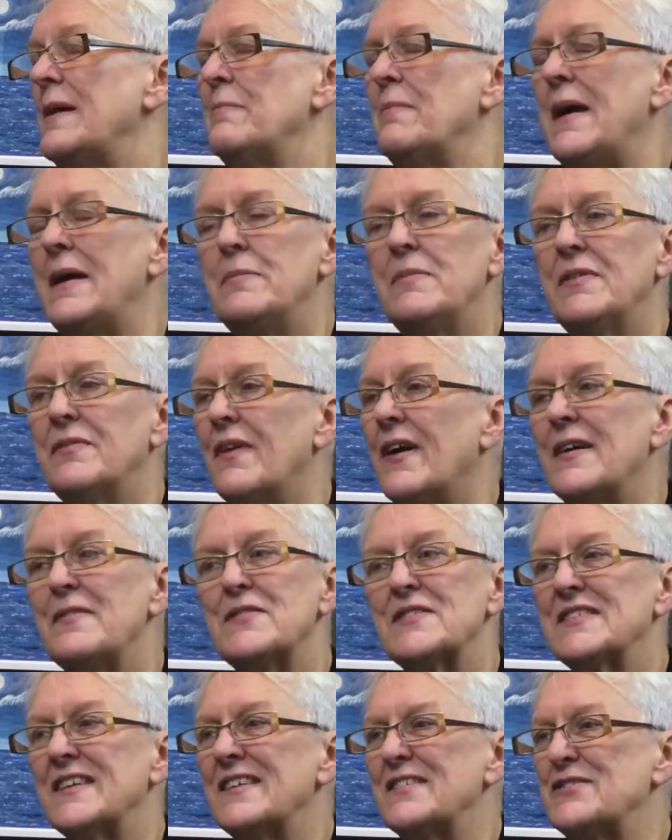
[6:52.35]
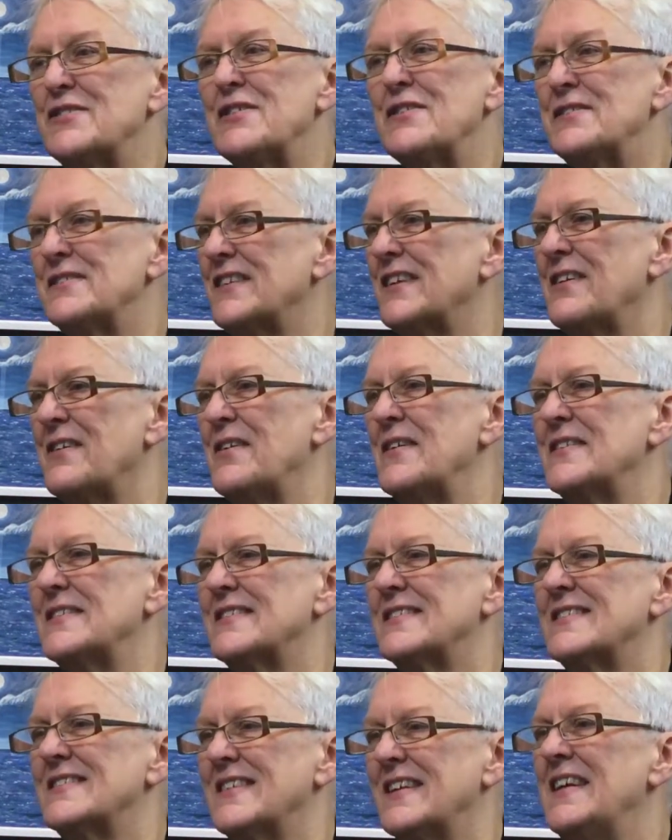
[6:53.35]
maybe 5 or 6 years ago.
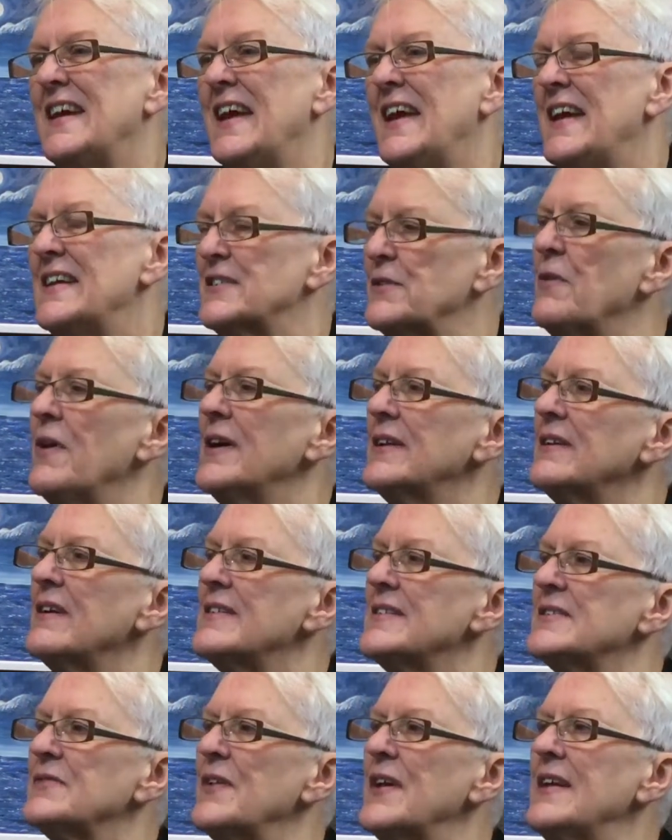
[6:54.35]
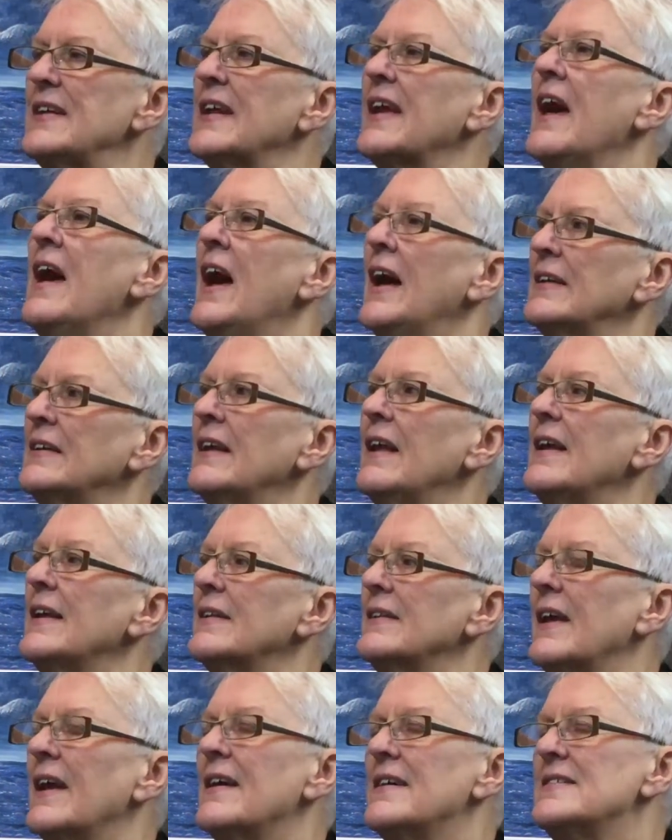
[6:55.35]
It's quite a nice feeling. I
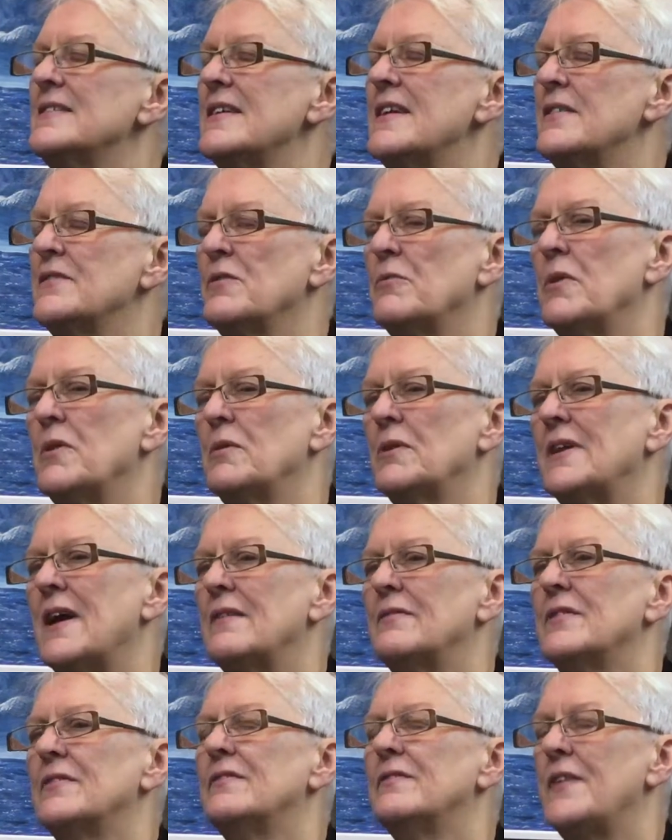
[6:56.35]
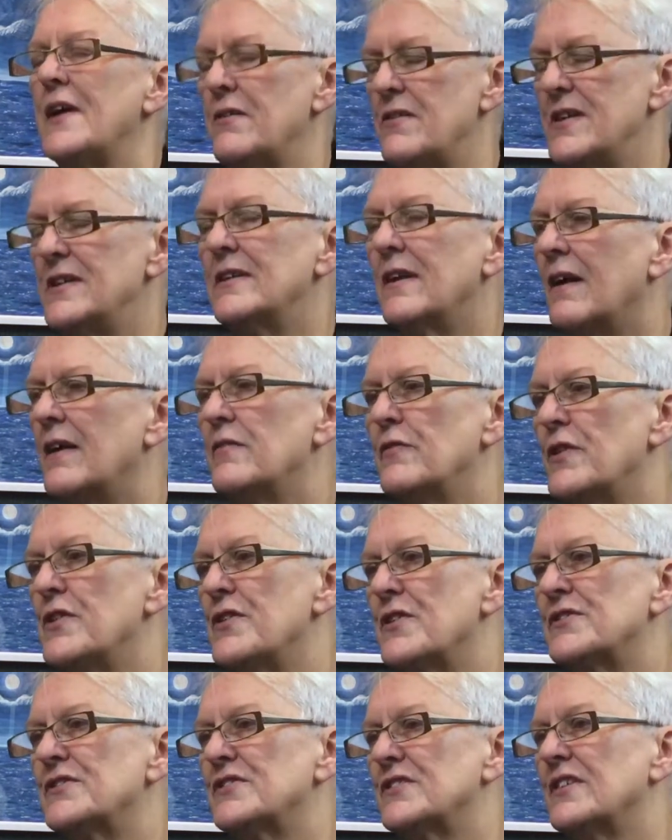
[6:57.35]
like the idea that we will have a very
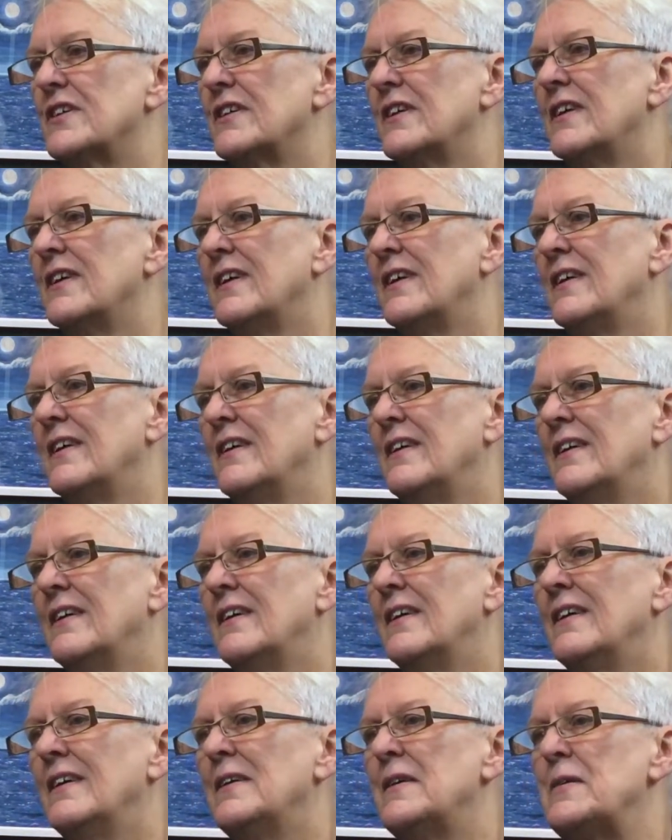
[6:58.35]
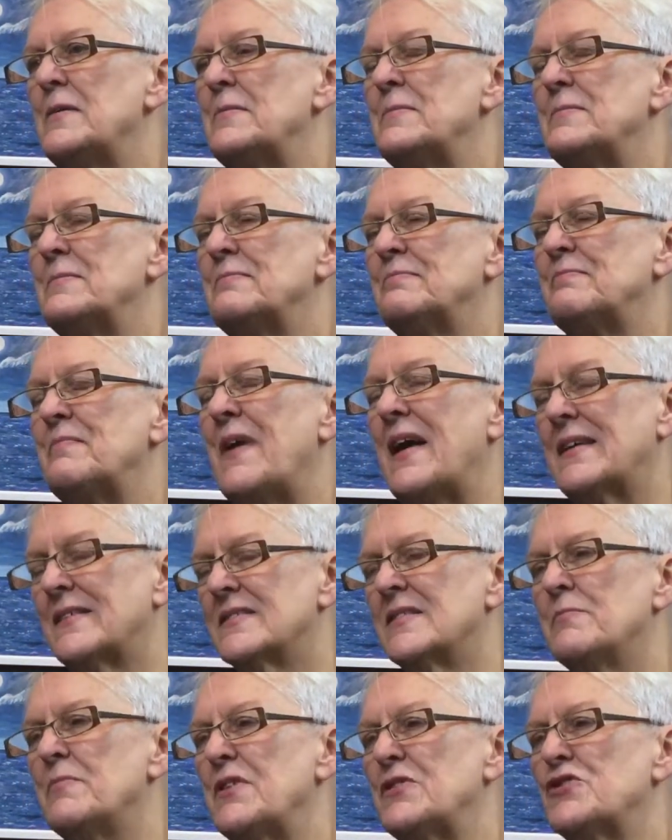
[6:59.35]
diverse
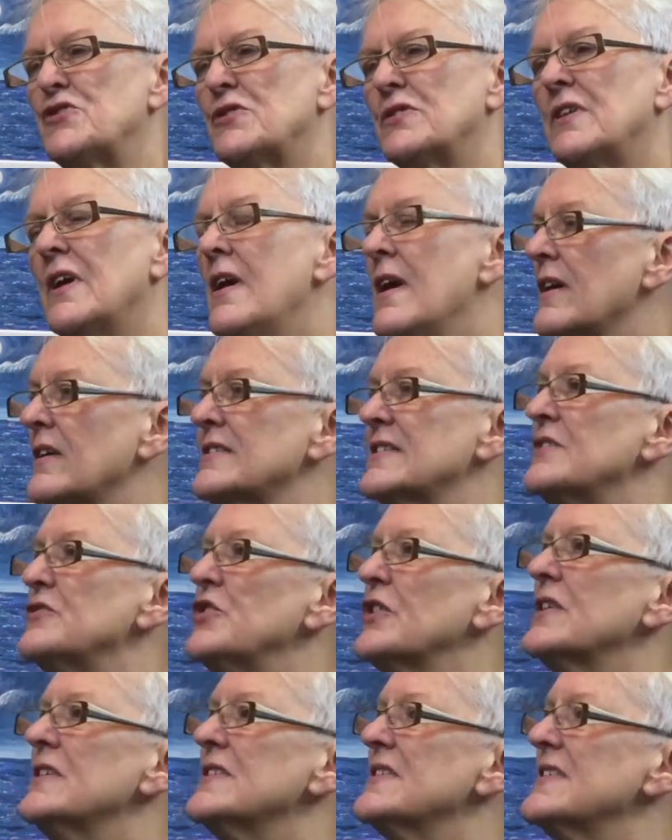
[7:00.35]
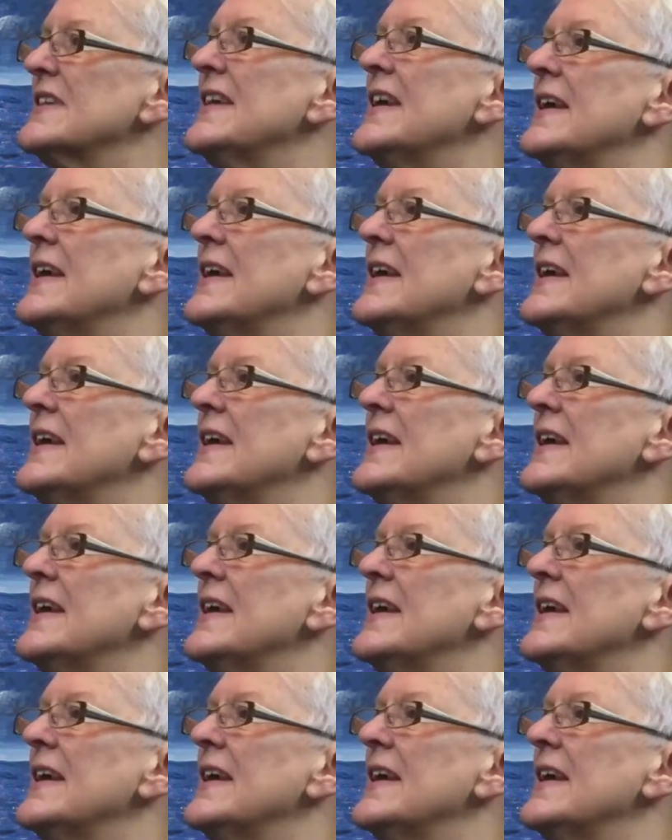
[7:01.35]
exhibition, because as you can see